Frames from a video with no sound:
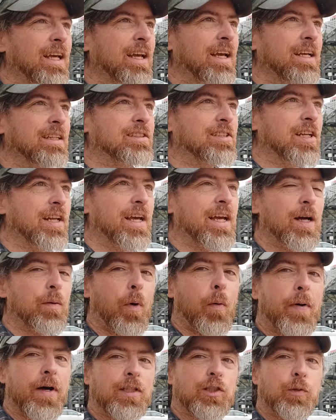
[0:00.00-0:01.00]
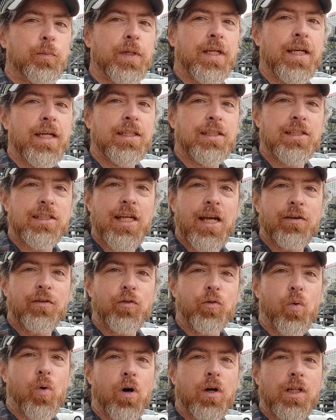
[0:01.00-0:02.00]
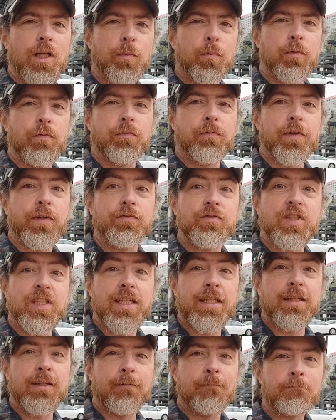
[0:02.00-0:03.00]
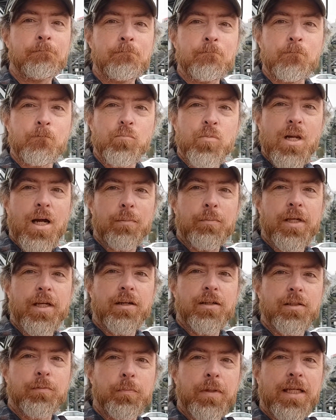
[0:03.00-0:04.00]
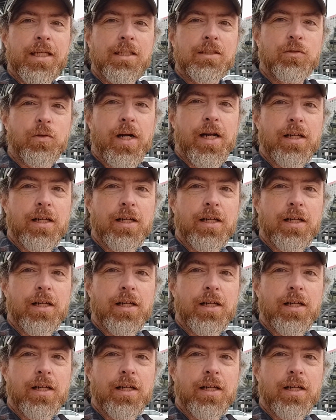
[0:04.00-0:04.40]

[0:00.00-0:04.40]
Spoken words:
and today I'm about to begin Siren Walk number 15. I'm here, it begins right